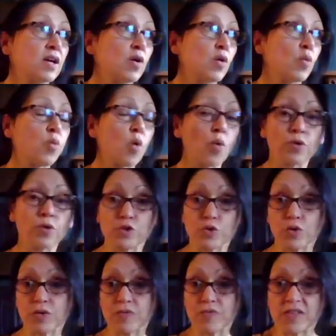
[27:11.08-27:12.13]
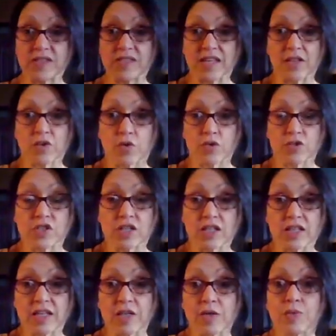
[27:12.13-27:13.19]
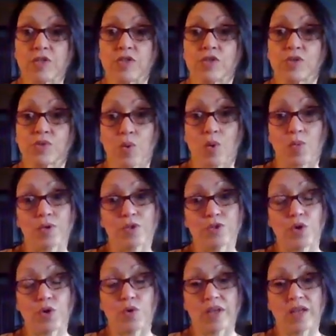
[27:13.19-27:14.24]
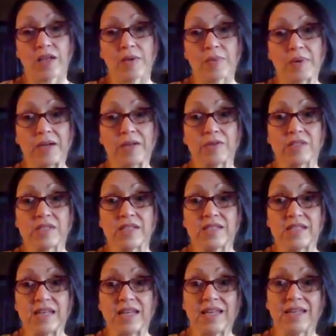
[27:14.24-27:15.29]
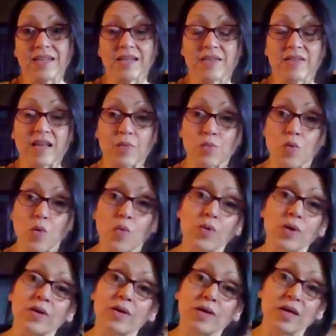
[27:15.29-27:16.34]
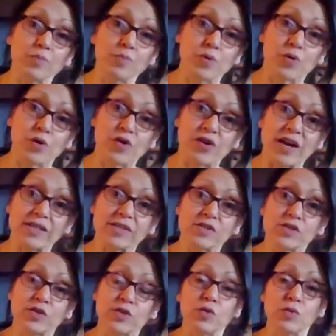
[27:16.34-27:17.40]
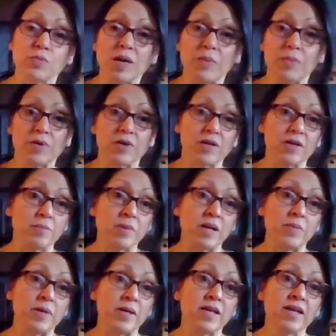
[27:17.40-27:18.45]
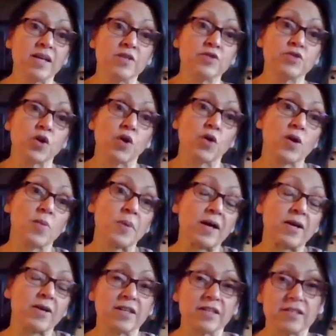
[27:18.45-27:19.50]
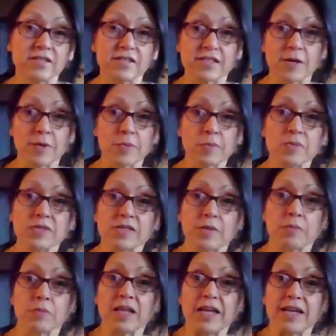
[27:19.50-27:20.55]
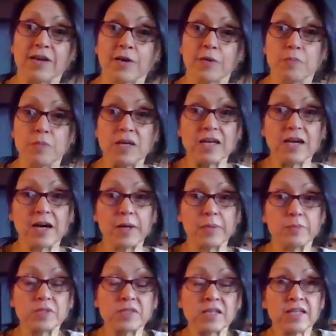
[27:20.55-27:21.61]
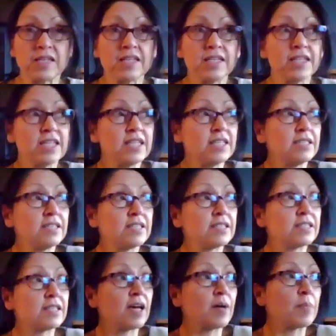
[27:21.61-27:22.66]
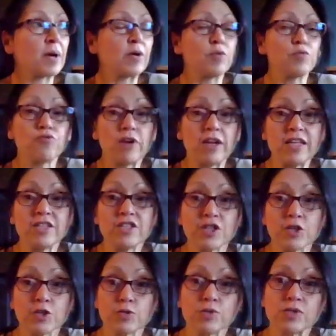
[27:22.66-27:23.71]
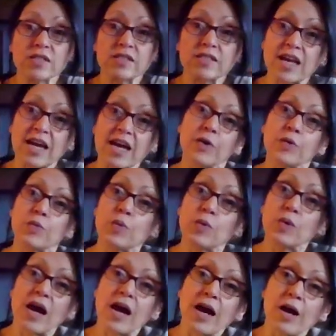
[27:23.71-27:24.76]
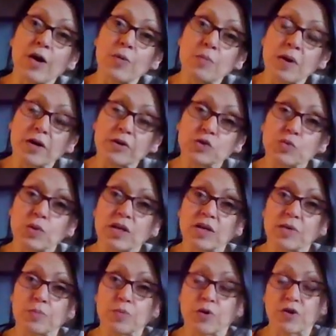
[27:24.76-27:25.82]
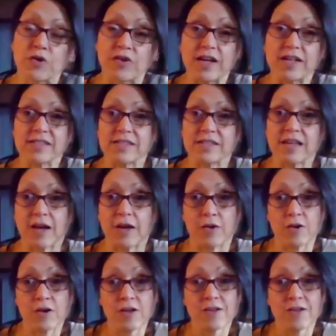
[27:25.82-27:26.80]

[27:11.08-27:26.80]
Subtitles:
what we're doing physiologically, which is what we're talking about today, and then what we can progress to, maybe talk about in some later meetups, is about ratios and how much we can progress and how